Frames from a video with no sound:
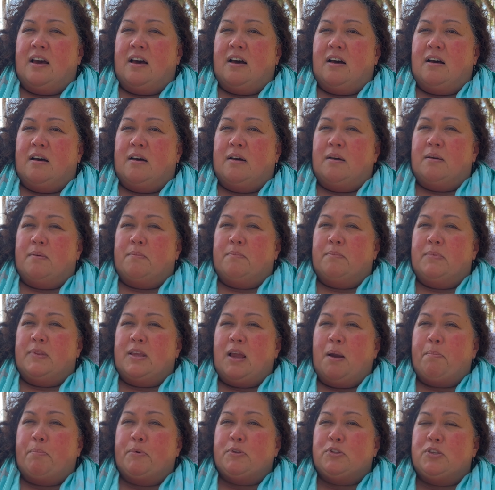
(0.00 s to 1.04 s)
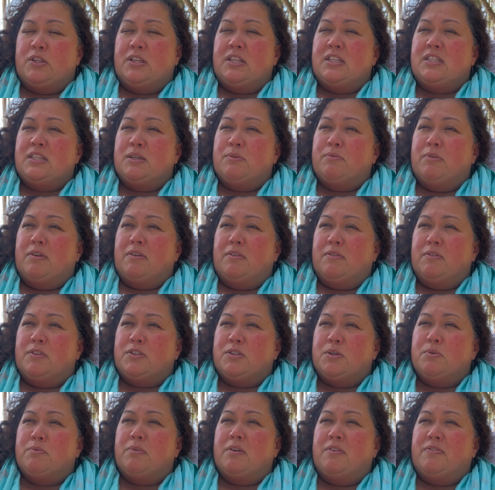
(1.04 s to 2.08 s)
um, the opportunity re-
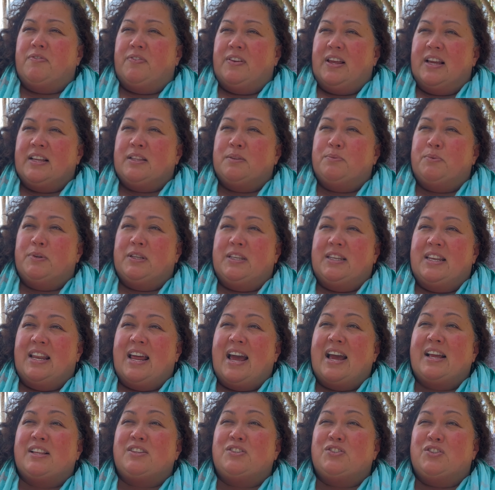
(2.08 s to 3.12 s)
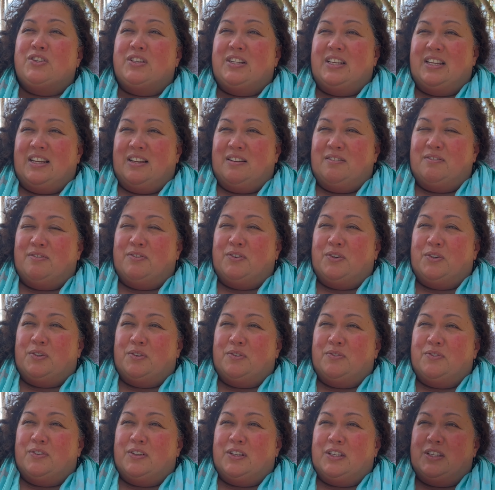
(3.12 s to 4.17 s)
to reflect would naturally unfold
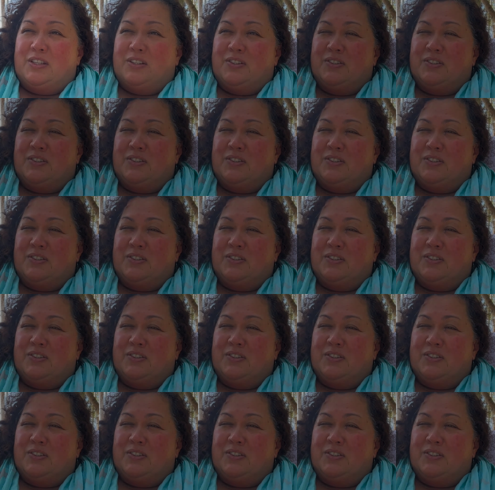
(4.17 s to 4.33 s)
for you